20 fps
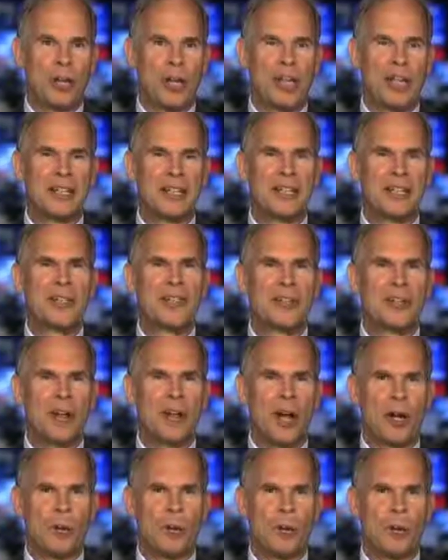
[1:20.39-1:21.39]
At least they're not
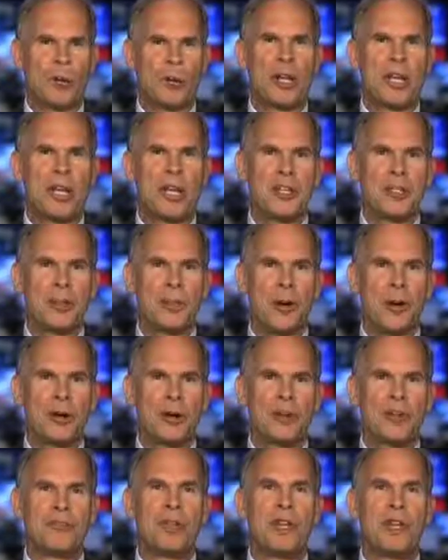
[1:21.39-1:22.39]
working as part
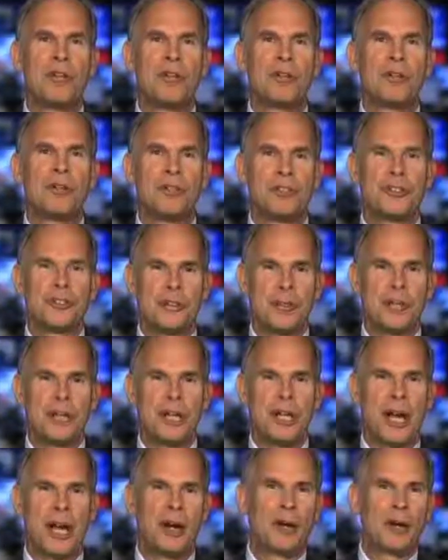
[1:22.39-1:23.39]
of a concerted
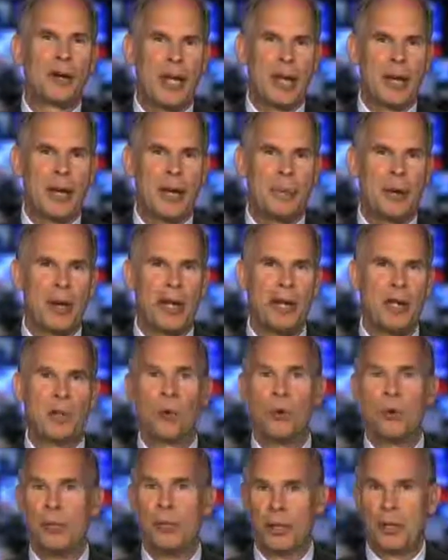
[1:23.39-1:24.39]
air campaign or
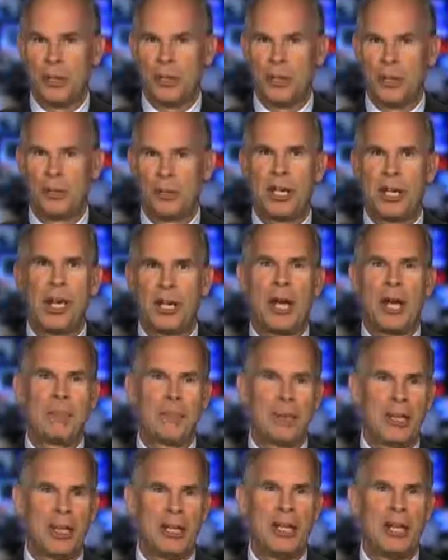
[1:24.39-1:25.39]
military
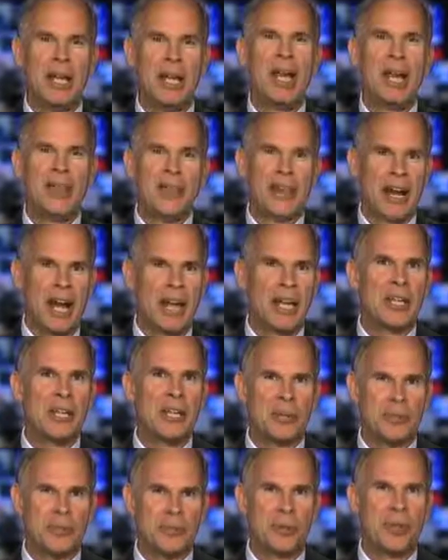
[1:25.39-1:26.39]
campaign that I can
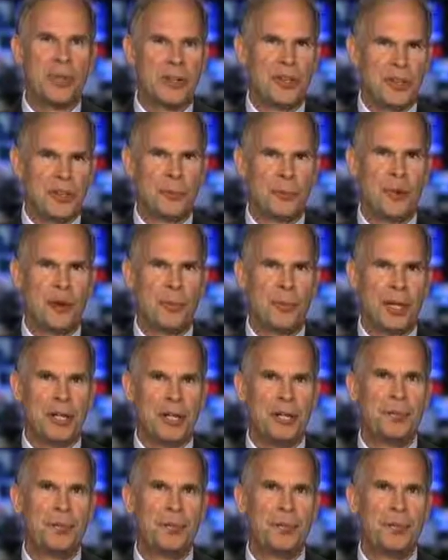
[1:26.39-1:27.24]
discern at this moment.